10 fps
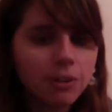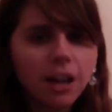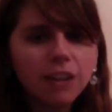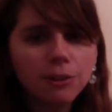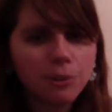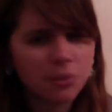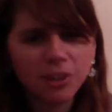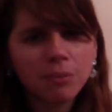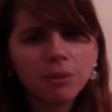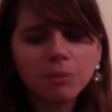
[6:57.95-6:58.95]
I'll do them
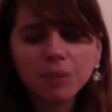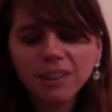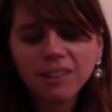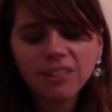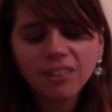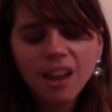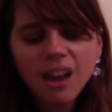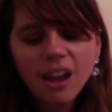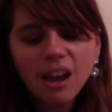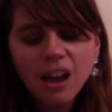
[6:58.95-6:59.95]
separate because
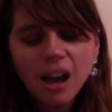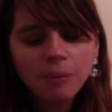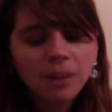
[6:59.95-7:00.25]
I'm